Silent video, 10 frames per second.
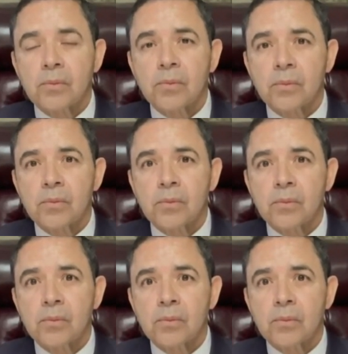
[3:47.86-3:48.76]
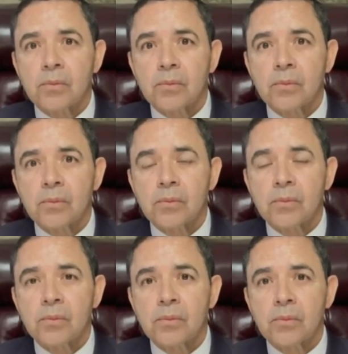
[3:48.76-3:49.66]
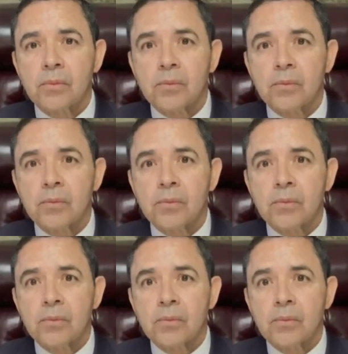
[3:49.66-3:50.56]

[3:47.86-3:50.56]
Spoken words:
[no speech]